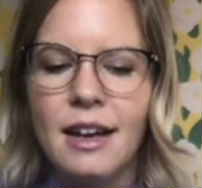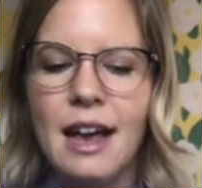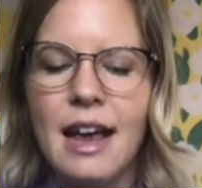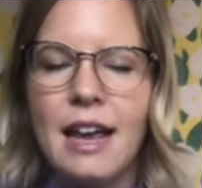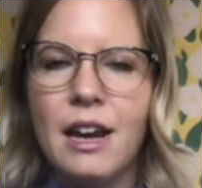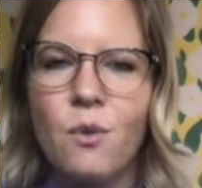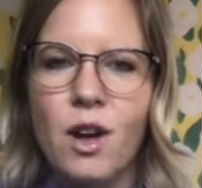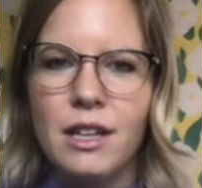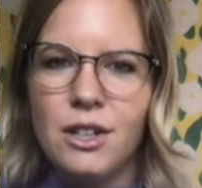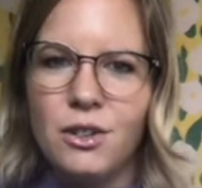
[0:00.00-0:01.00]
And I
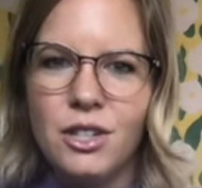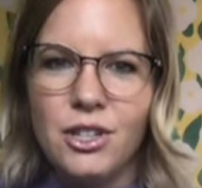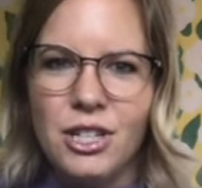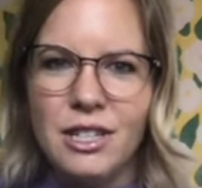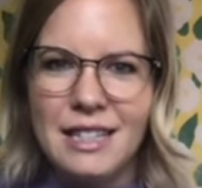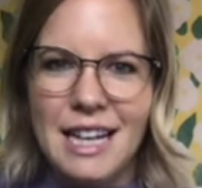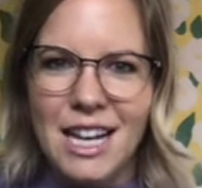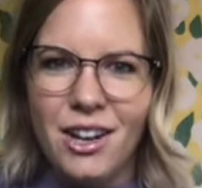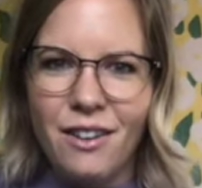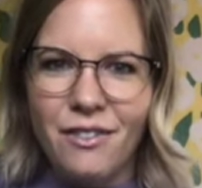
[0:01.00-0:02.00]
want you to just
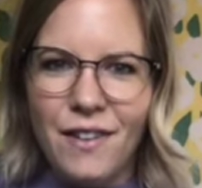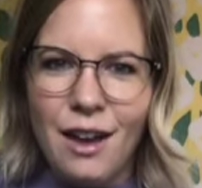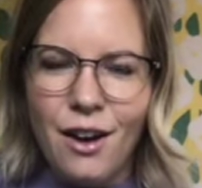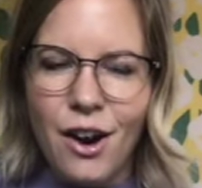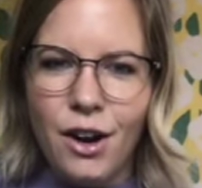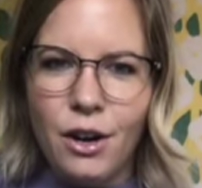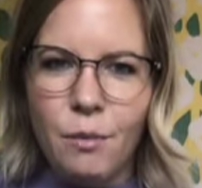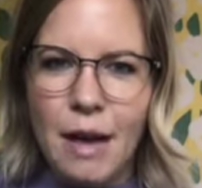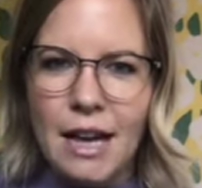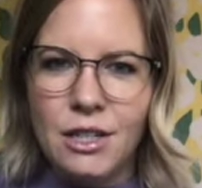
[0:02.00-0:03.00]
take your finger, your
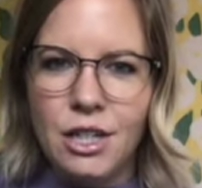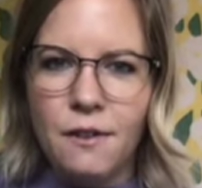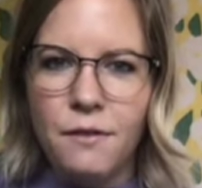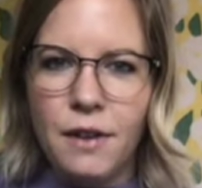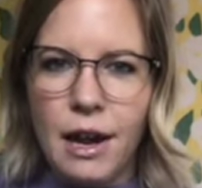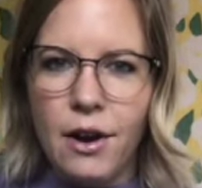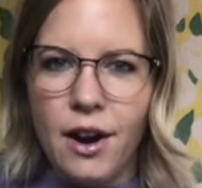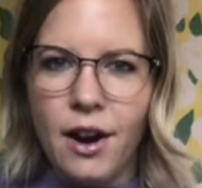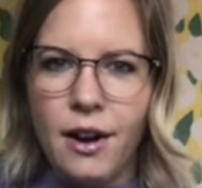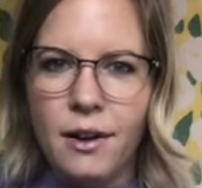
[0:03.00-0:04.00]
magic
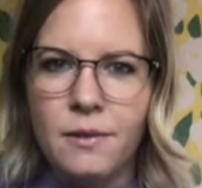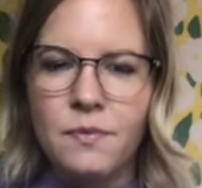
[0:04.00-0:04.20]
finger,